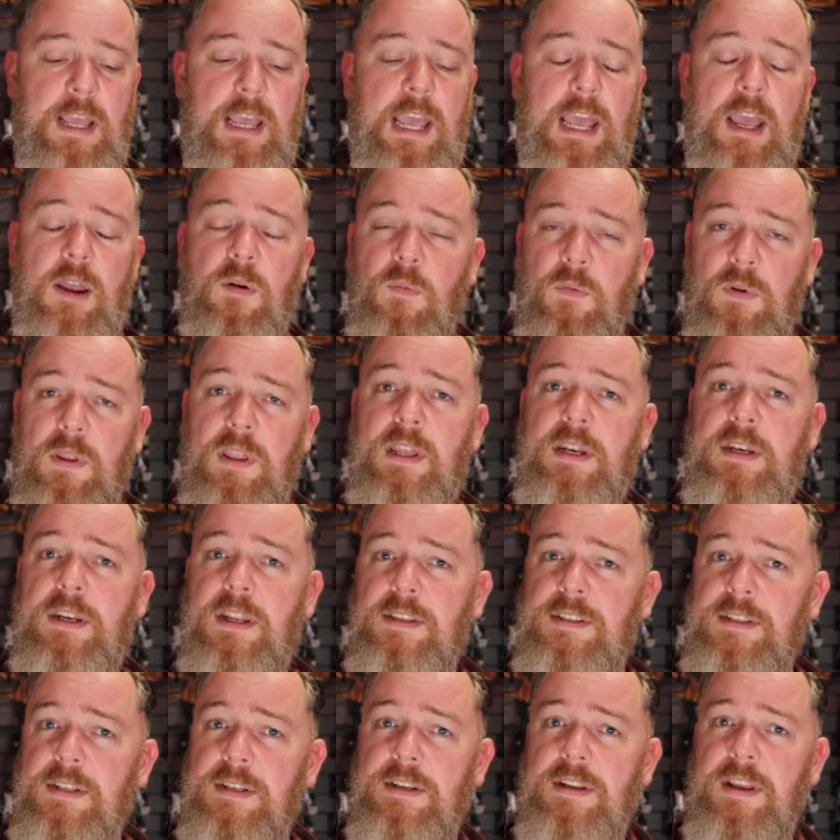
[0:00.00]
it really
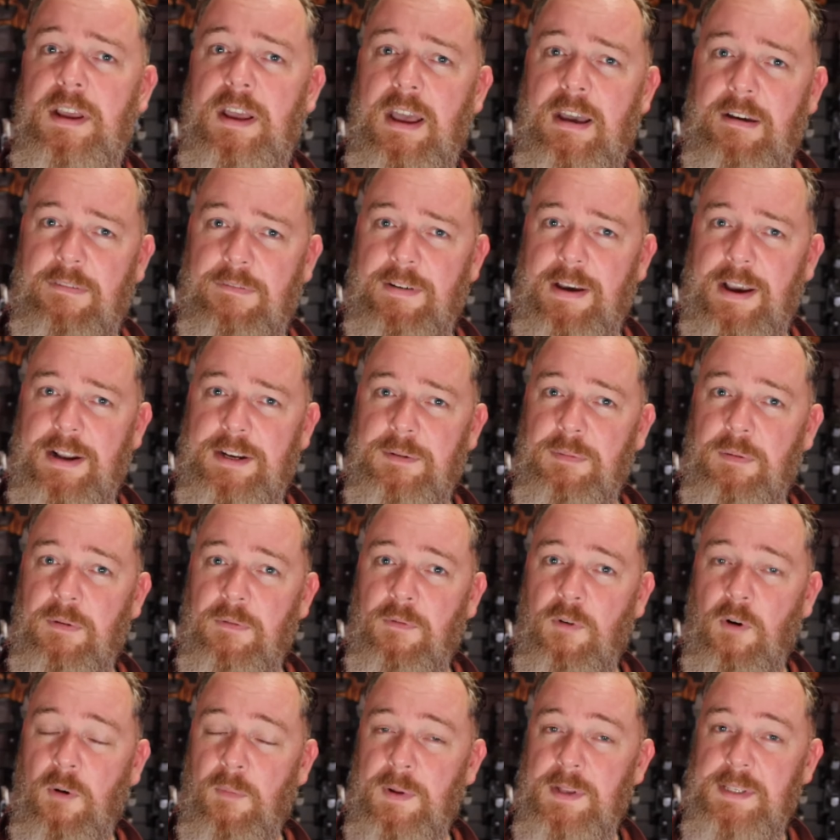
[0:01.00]
doesn't affect
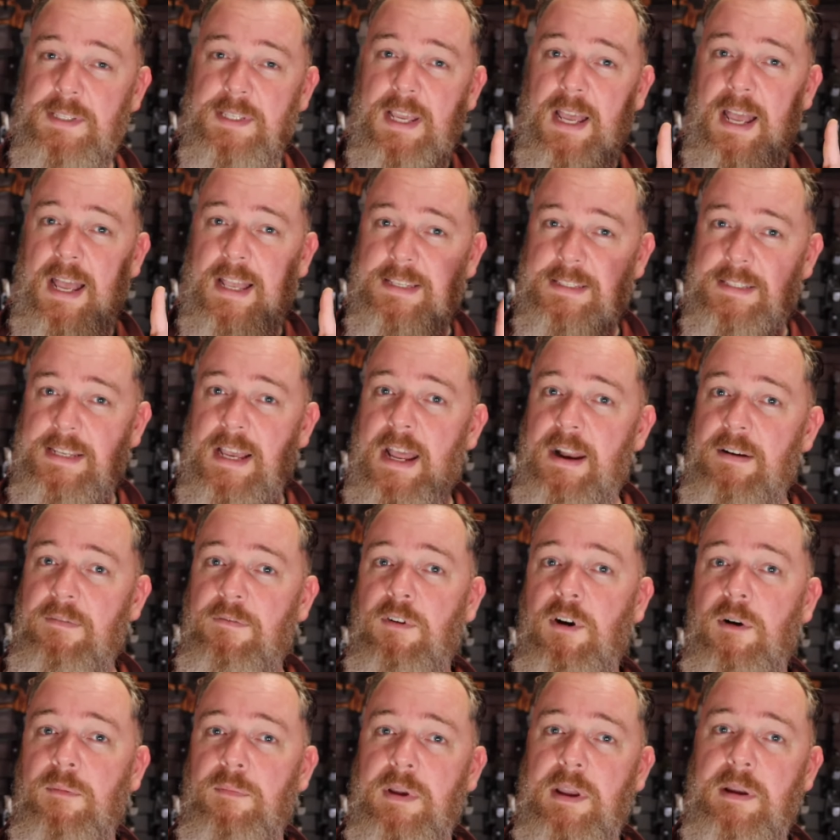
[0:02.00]
performance aside
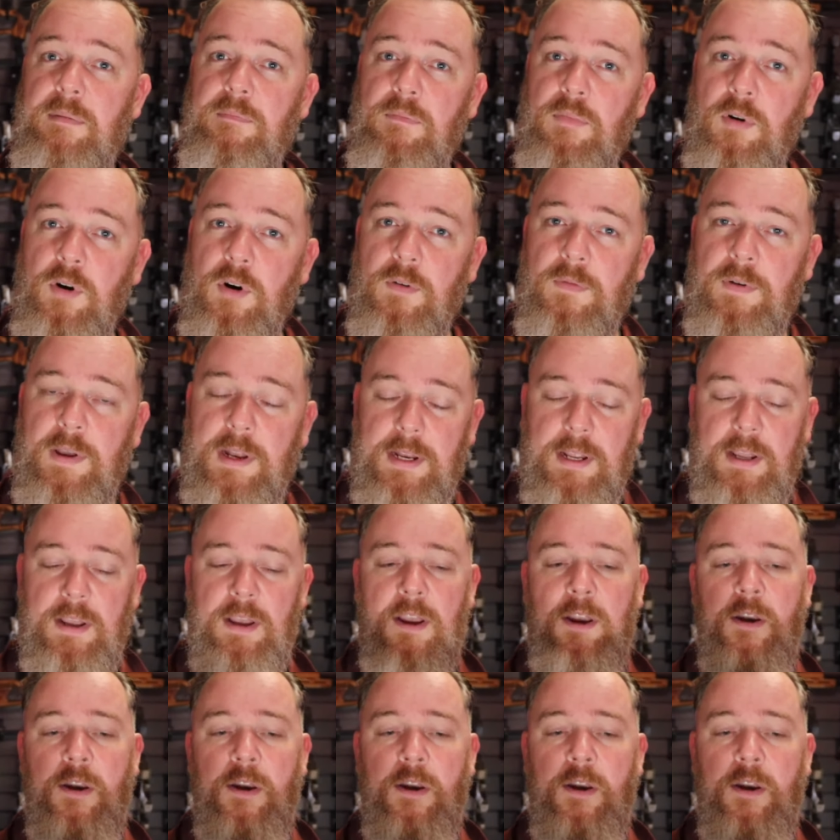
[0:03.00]
from improve it.